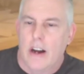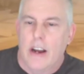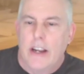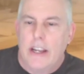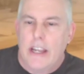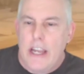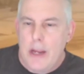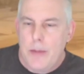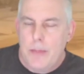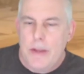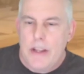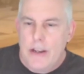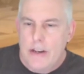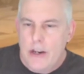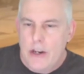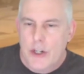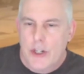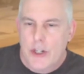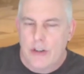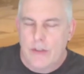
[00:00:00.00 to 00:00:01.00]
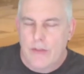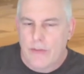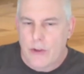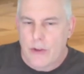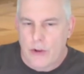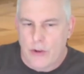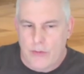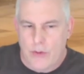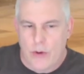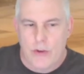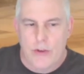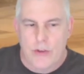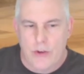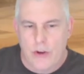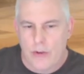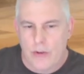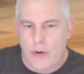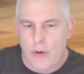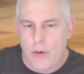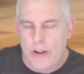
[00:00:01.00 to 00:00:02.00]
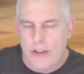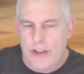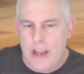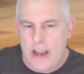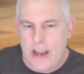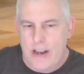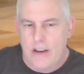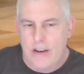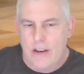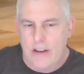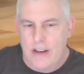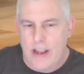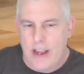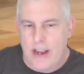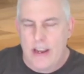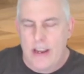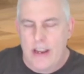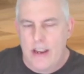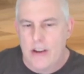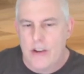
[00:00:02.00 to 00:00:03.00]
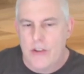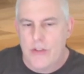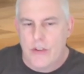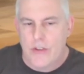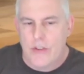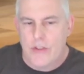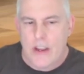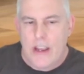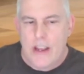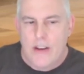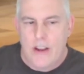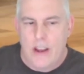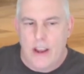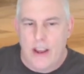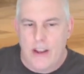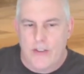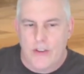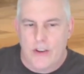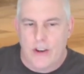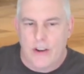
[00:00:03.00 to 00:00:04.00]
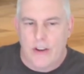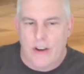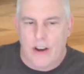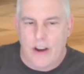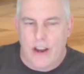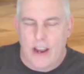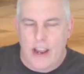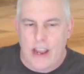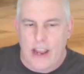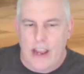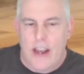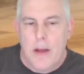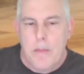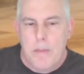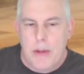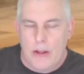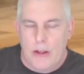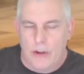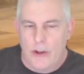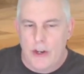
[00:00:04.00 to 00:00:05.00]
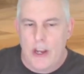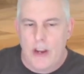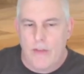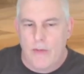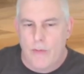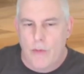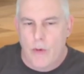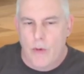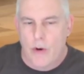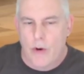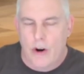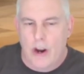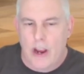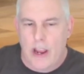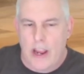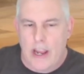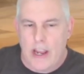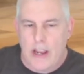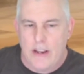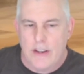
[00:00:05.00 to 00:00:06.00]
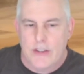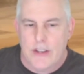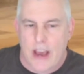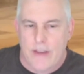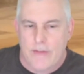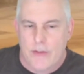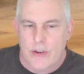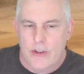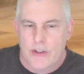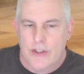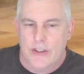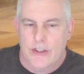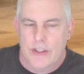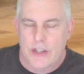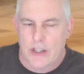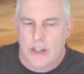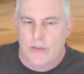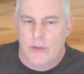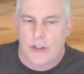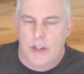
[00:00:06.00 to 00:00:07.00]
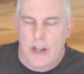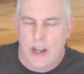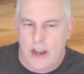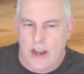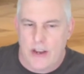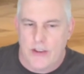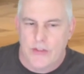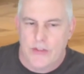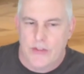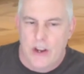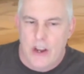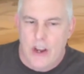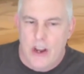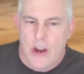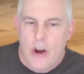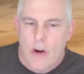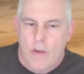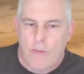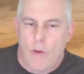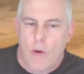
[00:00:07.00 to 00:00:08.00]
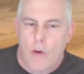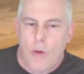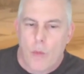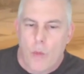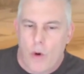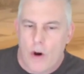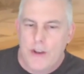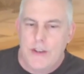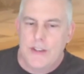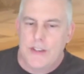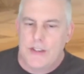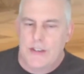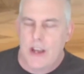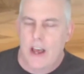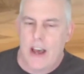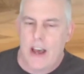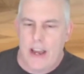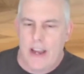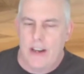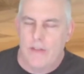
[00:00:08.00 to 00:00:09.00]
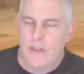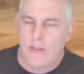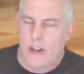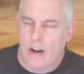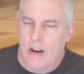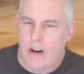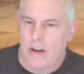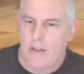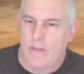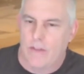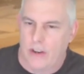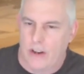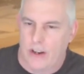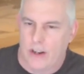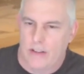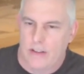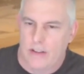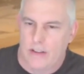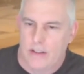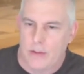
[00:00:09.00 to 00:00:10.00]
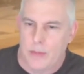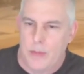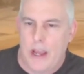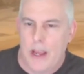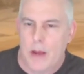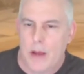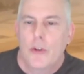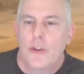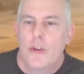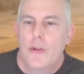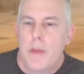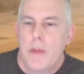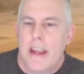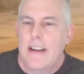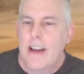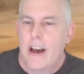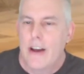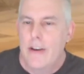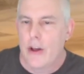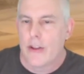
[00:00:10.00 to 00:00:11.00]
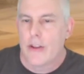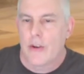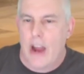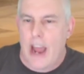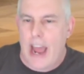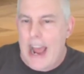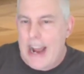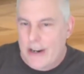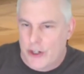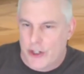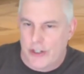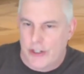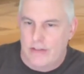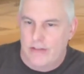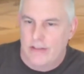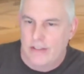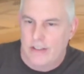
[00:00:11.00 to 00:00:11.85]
Keep the initiative, for those folks who don't know what that is it's an ability for after a successful test for one side of the conflict to be able to take another action